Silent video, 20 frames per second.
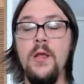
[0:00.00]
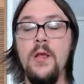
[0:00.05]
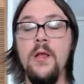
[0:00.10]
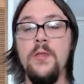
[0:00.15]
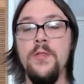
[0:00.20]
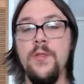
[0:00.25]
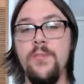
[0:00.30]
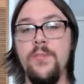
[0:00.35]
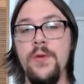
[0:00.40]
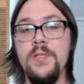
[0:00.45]

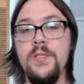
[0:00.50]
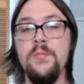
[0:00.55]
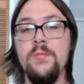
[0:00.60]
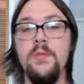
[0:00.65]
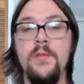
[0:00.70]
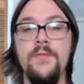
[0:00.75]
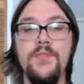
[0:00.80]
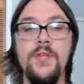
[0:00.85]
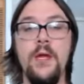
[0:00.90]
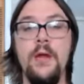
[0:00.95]
the principle
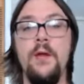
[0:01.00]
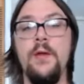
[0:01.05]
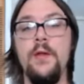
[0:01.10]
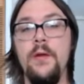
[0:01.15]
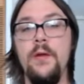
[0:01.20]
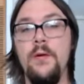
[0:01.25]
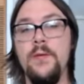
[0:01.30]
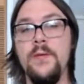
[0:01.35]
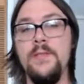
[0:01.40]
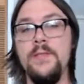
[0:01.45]
of charity
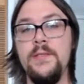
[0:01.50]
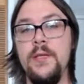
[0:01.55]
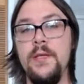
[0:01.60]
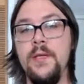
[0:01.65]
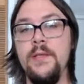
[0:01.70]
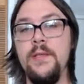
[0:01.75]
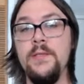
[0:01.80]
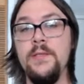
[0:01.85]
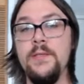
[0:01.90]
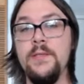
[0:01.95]
always
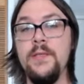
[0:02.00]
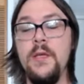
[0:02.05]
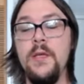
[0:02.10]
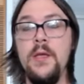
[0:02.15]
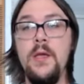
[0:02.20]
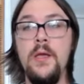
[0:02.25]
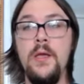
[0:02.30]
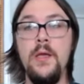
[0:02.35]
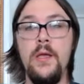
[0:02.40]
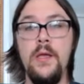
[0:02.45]
says
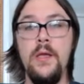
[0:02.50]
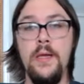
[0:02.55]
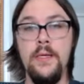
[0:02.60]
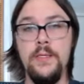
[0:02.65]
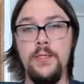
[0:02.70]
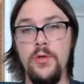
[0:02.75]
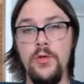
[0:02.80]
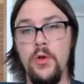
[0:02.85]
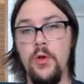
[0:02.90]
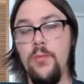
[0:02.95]

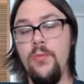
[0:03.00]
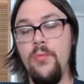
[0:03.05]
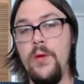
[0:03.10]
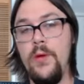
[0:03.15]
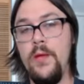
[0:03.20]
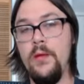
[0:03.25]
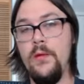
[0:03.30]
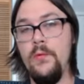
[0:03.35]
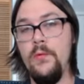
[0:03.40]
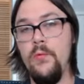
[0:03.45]

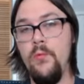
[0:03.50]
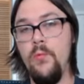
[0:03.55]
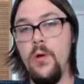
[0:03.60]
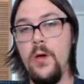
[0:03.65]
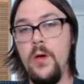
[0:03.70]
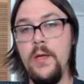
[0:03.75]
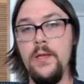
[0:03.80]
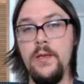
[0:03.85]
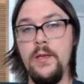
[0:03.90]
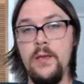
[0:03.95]
interpret
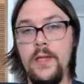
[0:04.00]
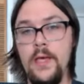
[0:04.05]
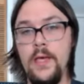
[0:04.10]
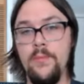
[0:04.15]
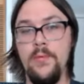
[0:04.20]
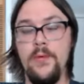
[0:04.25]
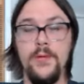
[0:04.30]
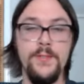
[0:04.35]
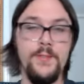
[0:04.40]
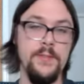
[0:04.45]
what that
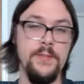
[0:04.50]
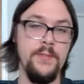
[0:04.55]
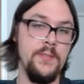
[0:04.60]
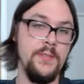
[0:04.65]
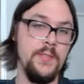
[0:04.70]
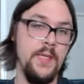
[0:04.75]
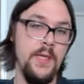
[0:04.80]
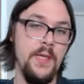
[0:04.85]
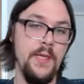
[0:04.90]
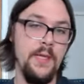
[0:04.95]
person
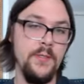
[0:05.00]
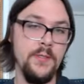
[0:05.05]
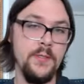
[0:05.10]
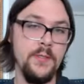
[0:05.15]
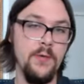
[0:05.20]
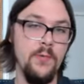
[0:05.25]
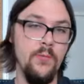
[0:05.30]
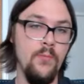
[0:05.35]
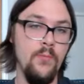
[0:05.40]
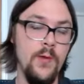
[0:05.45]

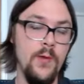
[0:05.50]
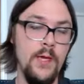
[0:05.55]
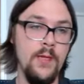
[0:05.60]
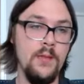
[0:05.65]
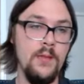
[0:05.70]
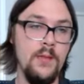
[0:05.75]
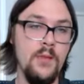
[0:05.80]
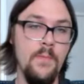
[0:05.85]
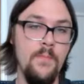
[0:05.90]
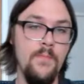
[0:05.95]
says
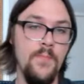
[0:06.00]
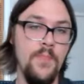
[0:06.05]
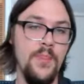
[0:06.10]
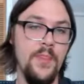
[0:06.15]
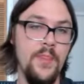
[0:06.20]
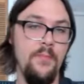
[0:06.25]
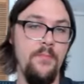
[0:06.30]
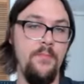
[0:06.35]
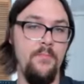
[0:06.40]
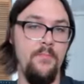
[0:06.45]
with
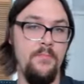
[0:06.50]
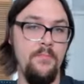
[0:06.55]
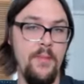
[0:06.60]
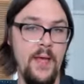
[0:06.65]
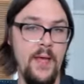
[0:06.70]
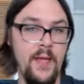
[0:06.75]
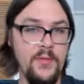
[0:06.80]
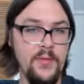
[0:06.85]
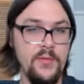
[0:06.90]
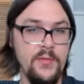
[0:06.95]
the
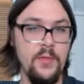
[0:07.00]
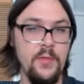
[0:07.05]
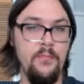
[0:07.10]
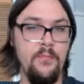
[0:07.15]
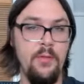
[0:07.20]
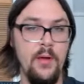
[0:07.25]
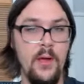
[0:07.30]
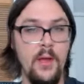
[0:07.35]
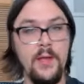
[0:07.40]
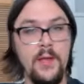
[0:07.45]
best
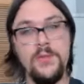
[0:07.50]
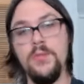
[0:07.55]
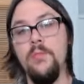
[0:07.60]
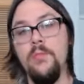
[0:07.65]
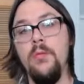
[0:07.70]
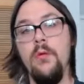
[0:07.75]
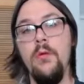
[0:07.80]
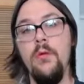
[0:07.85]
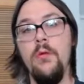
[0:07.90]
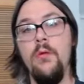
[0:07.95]

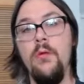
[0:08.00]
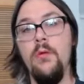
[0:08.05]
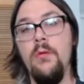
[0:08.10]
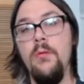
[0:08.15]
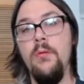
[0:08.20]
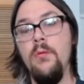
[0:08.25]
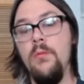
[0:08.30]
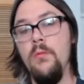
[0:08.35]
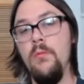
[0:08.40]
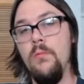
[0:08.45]
possible
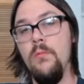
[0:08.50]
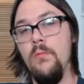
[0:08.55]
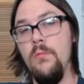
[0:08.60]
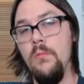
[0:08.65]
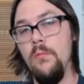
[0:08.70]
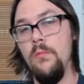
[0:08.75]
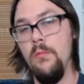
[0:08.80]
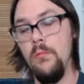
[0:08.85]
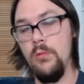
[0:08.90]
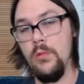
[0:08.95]

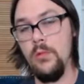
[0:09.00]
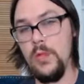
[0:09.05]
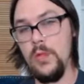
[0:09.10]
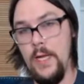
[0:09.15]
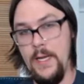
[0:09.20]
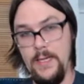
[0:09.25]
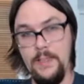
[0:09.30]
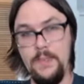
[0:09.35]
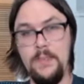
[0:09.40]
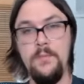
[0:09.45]

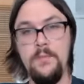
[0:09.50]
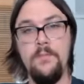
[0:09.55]
light.